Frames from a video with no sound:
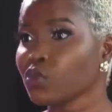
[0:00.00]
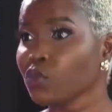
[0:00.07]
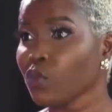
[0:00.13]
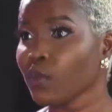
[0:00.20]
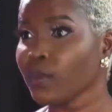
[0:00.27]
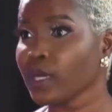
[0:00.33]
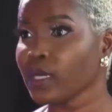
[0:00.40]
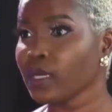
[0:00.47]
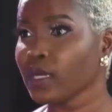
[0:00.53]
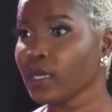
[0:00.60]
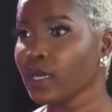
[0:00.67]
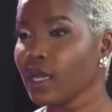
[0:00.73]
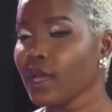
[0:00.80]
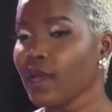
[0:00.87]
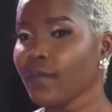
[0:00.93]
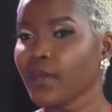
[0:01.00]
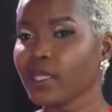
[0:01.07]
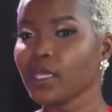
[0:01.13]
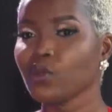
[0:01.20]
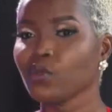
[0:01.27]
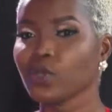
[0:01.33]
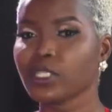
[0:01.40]
woman but
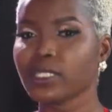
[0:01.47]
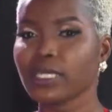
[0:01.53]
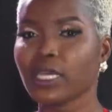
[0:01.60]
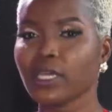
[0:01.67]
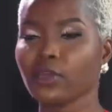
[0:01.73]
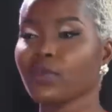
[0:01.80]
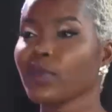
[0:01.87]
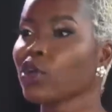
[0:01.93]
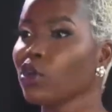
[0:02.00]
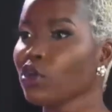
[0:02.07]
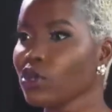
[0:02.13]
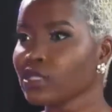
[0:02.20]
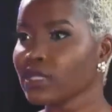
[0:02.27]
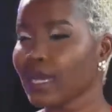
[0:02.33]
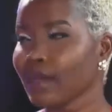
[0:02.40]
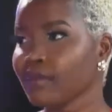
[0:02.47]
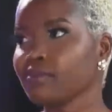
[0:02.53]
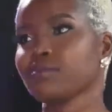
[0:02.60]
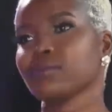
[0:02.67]
then we see you because I,